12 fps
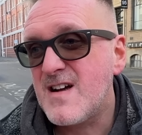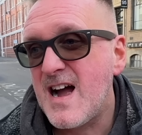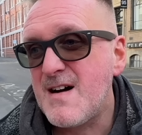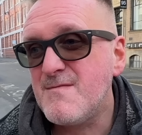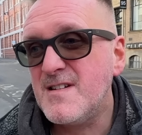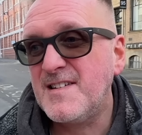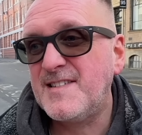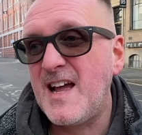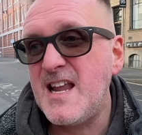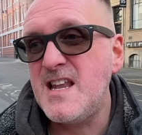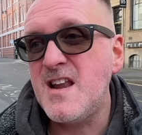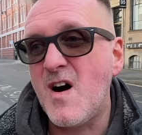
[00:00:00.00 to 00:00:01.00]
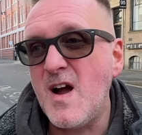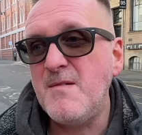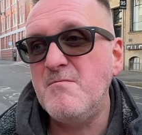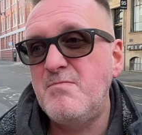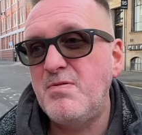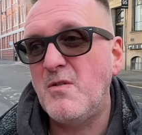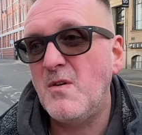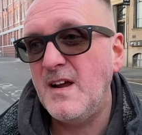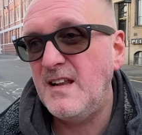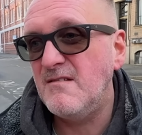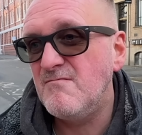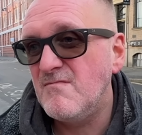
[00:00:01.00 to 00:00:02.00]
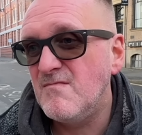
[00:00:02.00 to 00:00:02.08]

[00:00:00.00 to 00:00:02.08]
I'm going to say 9.1.